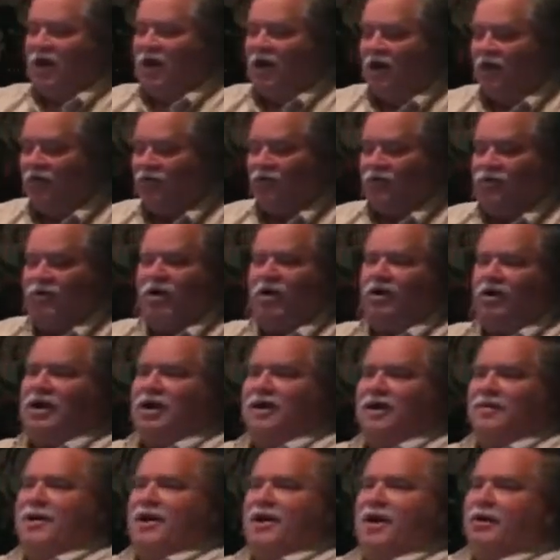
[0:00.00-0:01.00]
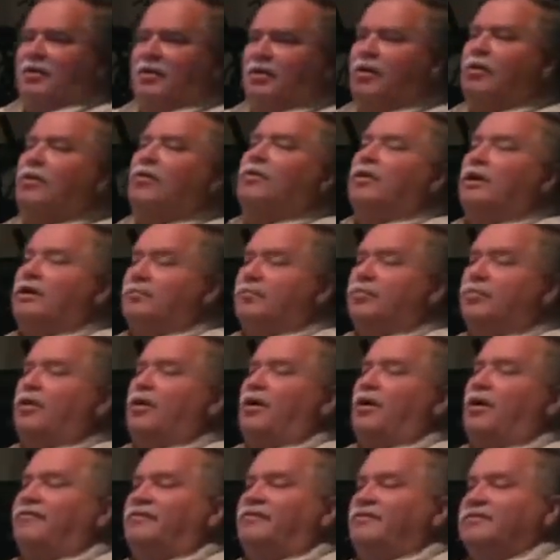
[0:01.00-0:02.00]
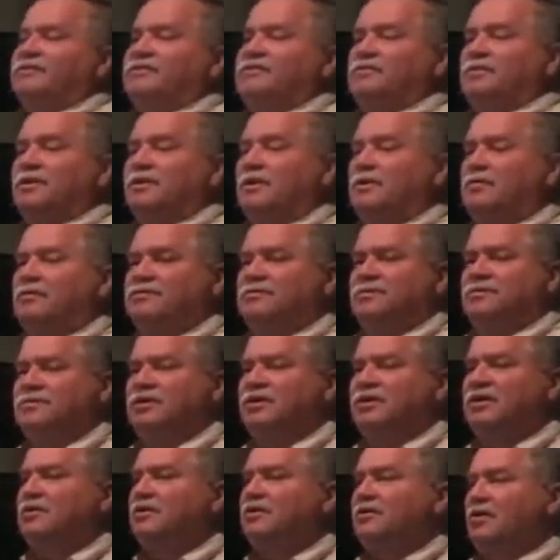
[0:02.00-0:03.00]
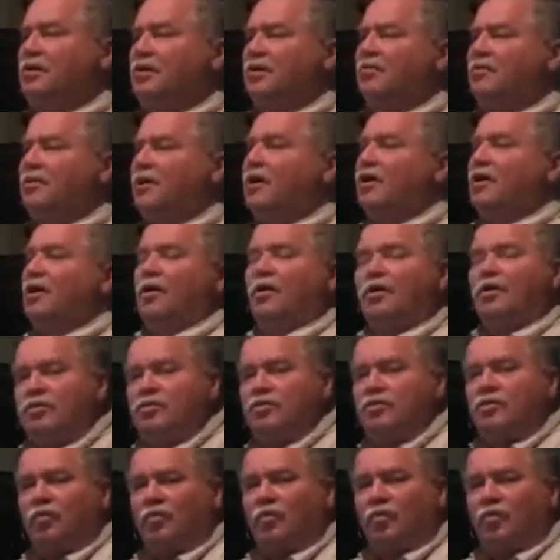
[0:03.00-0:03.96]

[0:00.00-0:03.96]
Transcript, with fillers: if we're talking about holy prophets, we also need to talk about who,